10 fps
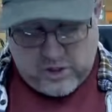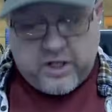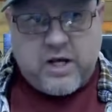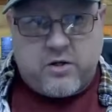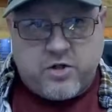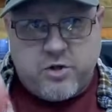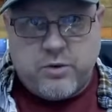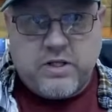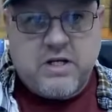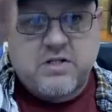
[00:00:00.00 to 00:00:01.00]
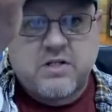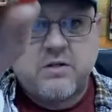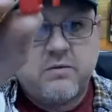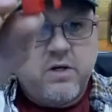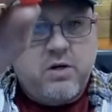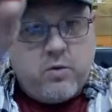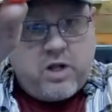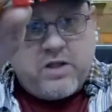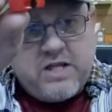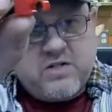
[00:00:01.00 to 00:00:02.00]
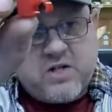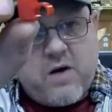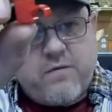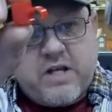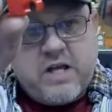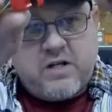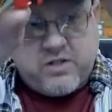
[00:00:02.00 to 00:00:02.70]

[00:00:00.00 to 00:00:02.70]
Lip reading: to get two of these and one of these in every kit,